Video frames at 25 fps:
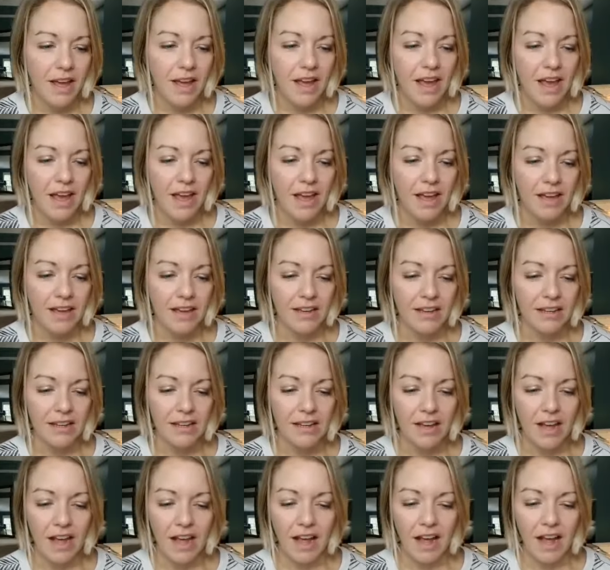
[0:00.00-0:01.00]
And
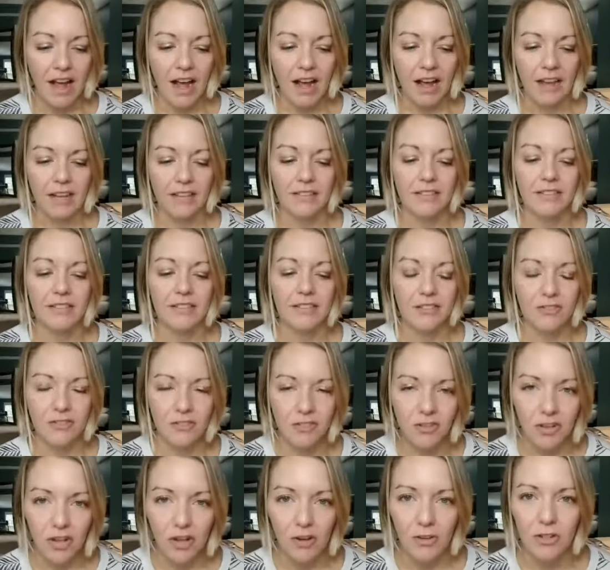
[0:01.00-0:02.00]
I
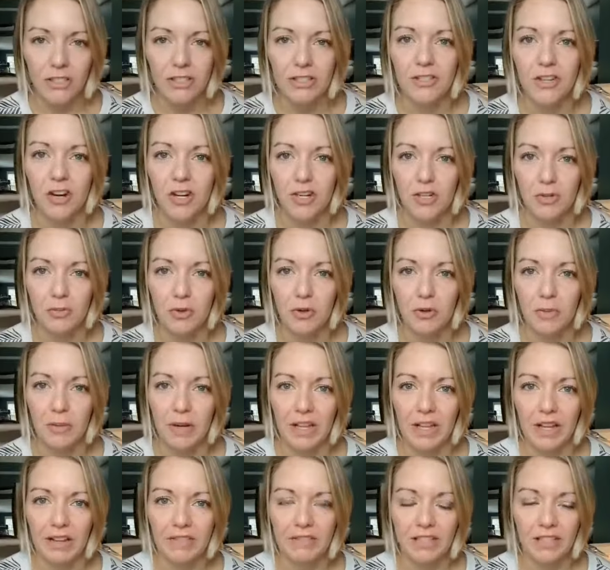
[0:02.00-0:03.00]
slowly started to pull my
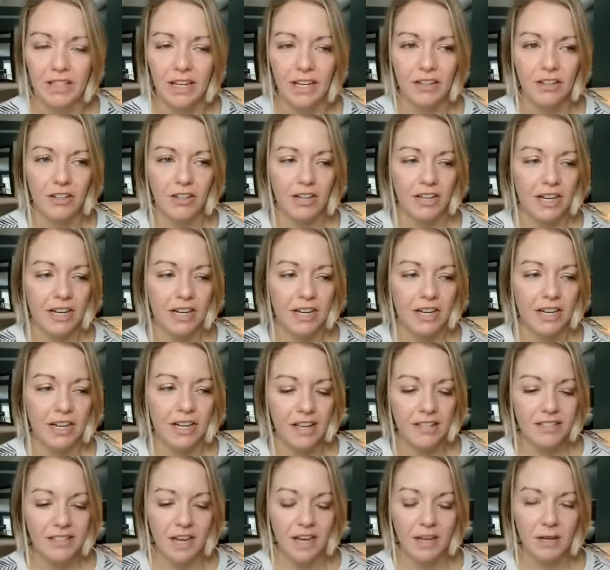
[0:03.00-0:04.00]
life together. And I
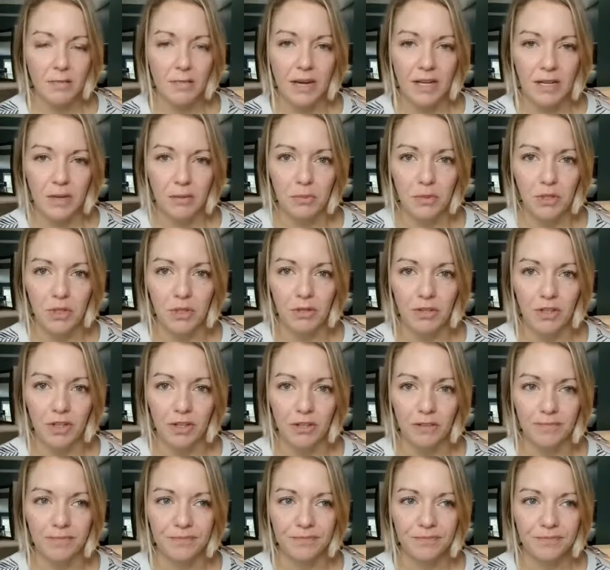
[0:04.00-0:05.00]
sat down at my
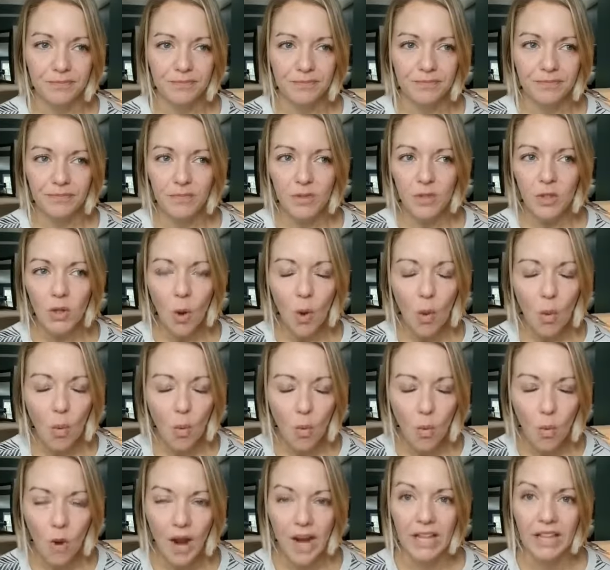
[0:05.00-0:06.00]
computer
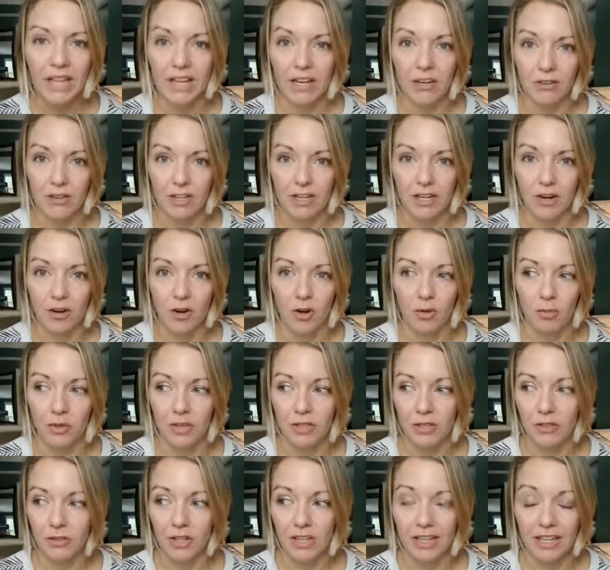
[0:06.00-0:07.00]
way later than I
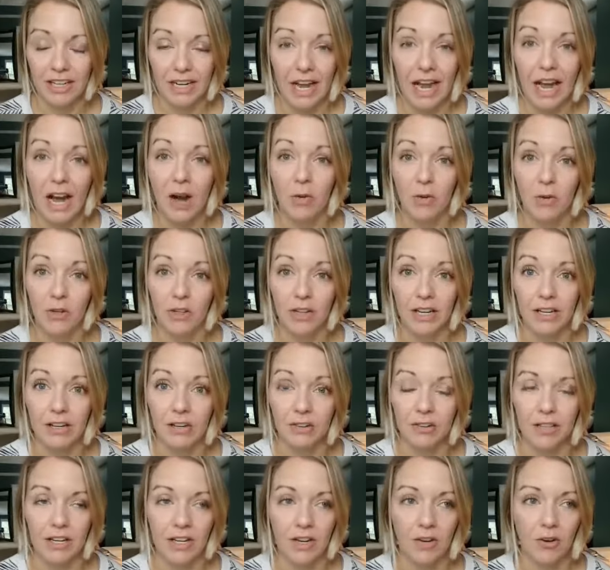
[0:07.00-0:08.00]
normally do, like an hour later
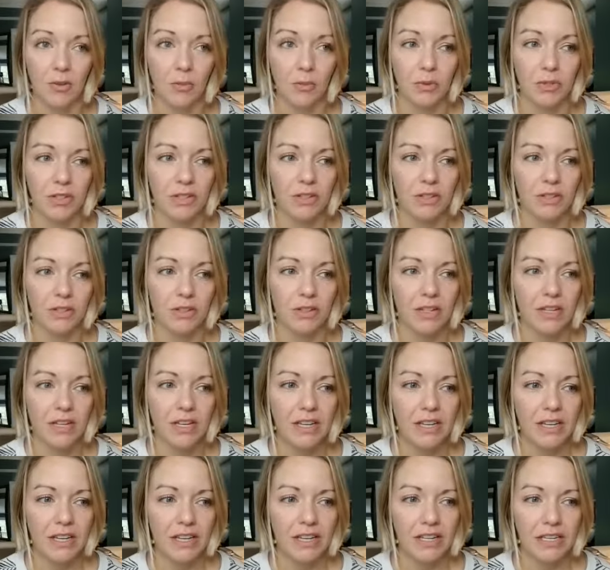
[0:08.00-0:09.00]
than I normally do.
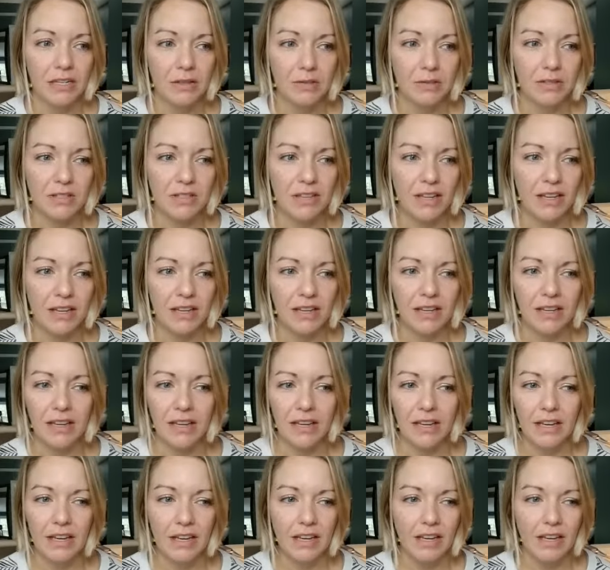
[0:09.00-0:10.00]
And it was like
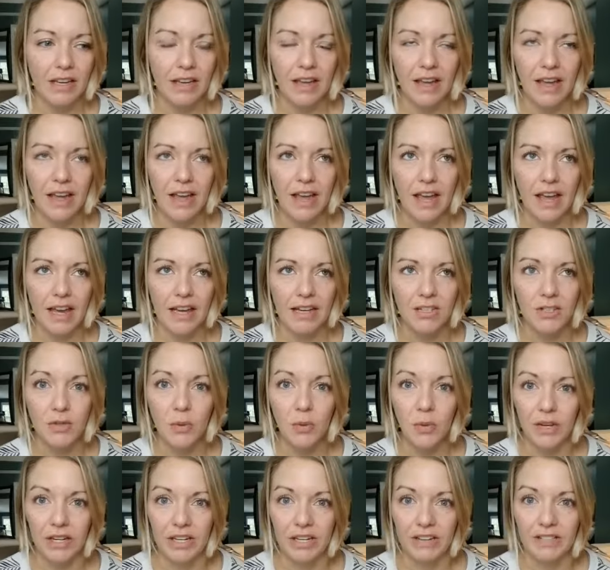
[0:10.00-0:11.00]

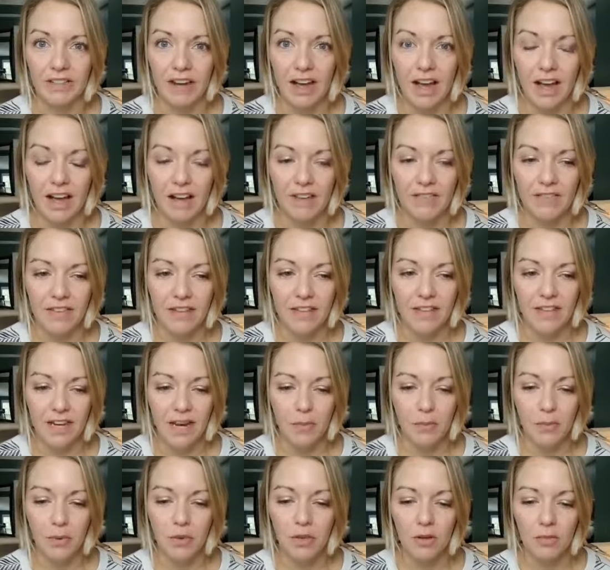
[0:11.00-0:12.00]
8:25 and then
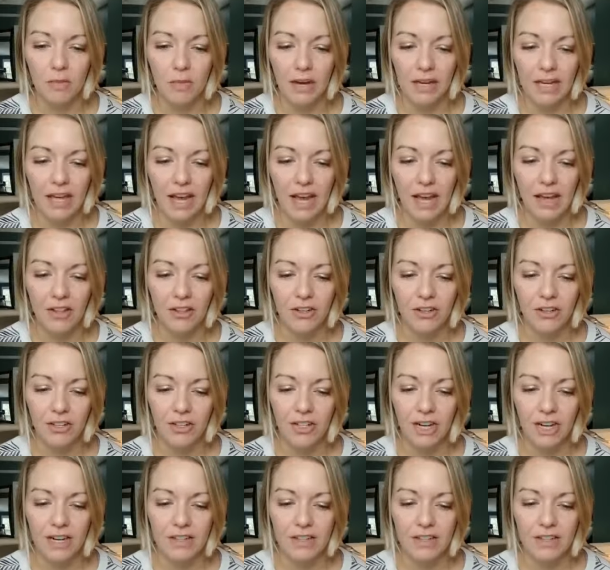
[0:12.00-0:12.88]
I pull up my calendar and I